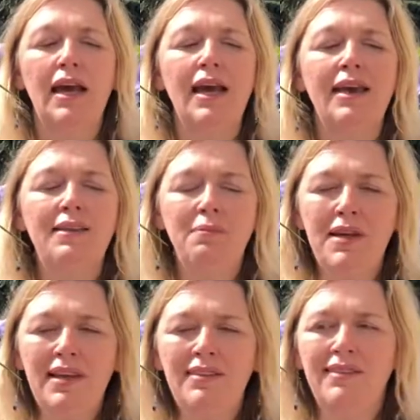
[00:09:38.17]
It
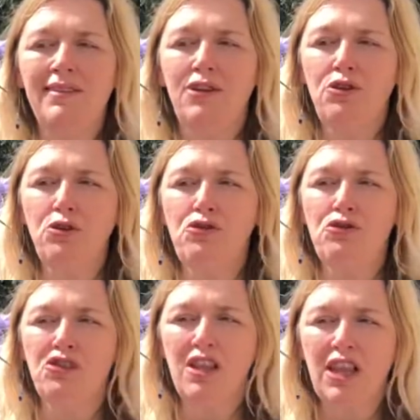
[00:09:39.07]
means you
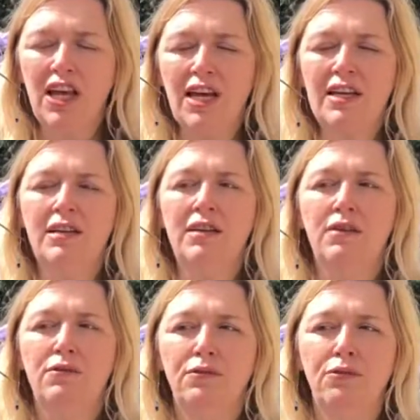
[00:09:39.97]
should learn
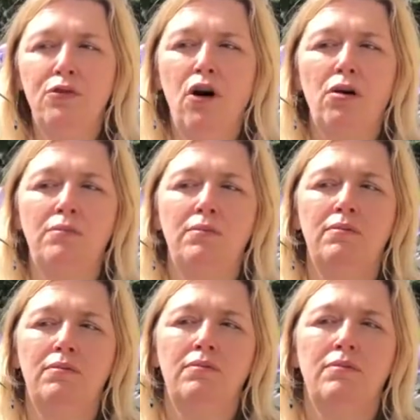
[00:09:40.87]
from
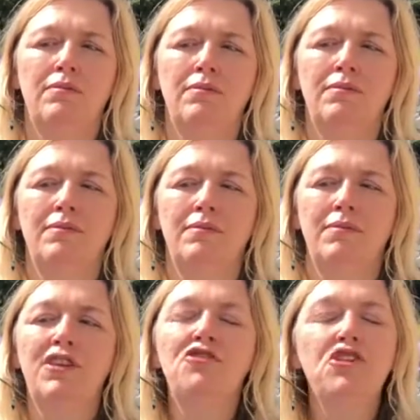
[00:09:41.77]

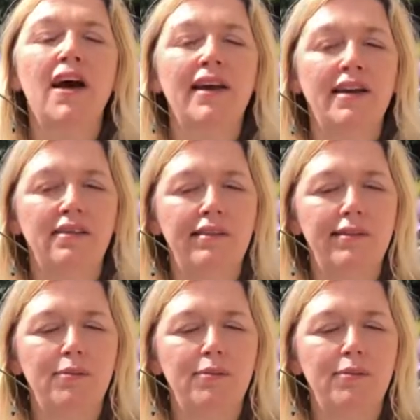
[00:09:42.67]
the giants.